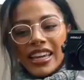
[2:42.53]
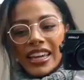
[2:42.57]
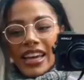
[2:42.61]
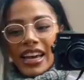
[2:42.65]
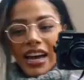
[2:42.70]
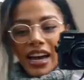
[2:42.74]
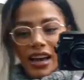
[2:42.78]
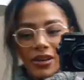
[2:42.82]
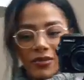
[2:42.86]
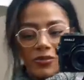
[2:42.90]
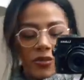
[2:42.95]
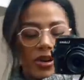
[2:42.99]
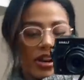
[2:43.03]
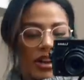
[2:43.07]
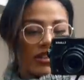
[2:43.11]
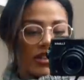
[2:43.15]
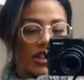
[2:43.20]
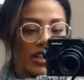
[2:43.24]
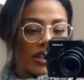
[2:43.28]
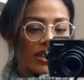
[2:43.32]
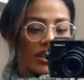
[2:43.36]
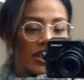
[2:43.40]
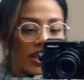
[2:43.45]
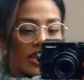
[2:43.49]
I'm
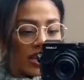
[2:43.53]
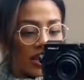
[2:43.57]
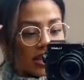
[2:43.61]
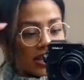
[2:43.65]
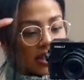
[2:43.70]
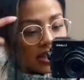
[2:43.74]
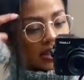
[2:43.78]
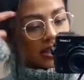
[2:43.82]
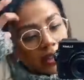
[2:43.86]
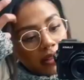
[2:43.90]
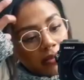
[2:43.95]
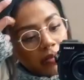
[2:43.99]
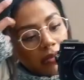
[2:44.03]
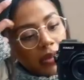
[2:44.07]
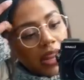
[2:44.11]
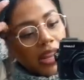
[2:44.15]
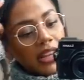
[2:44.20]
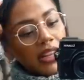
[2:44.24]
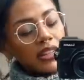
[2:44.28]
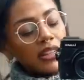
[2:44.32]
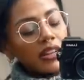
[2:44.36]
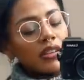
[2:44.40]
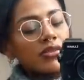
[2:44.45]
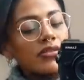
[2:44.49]
wearing this
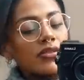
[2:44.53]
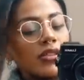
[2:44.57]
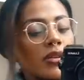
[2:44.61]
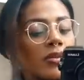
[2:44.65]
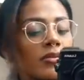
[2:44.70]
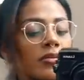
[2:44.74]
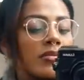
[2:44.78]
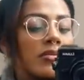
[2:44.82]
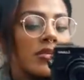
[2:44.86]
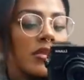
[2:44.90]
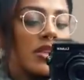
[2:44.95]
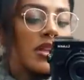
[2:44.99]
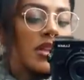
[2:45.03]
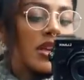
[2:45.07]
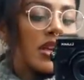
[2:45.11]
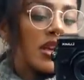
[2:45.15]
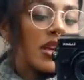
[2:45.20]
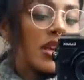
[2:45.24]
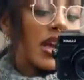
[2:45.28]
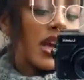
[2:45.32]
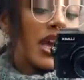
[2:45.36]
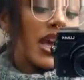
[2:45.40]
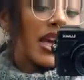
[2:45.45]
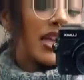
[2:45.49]
blazer from
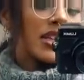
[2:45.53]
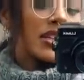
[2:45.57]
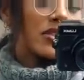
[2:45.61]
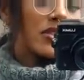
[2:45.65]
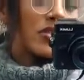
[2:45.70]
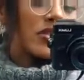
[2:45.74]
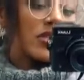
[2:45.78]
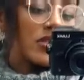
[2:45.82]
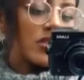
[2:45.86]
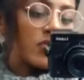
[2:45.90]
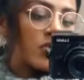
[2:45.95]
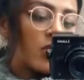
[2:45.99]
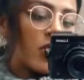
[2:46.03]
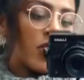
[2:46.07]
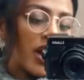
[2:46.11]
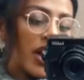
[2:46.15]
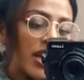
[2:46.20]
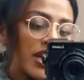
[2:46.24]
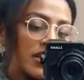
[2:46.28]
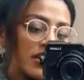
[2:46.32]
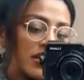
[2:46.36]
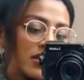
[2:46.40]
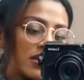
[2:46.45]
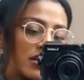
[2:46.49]
the ASOS
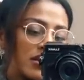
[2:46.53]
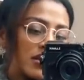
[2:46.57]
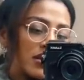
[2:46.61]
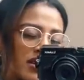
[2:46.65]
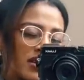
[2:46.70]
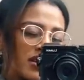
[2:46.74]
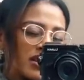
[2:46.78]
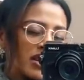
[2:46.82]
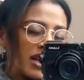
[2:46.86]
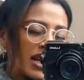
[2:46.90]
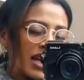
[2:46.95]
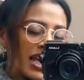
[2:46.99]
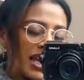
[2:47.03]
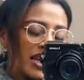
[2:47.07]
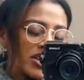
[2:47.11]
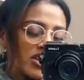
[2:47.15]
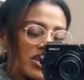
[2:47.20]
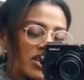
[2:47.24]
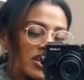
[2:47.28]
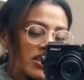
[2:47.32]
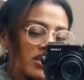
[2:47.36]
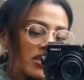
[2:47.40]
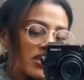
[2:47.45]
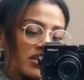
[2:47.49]
White
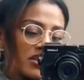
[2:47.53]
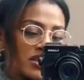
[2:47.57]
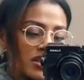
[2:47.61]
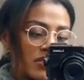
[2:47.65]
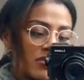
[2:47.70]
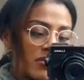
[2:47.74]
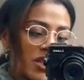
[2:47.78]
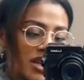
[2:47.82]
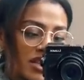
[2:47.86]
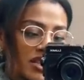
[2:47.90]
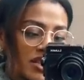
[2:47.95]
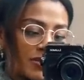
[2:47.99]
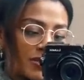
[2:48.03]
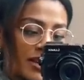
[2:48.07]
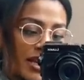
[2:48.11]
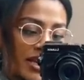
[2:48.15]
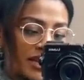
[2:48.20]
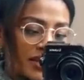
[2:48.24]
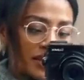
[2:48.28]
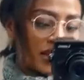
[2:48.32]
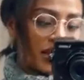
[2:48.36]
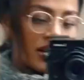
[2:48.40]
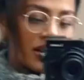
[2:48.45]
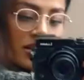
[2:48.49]
collection. It's a men's
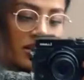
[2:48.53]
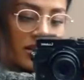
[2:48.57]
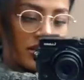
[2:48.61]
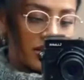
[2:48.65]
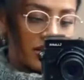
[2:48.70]
blazer.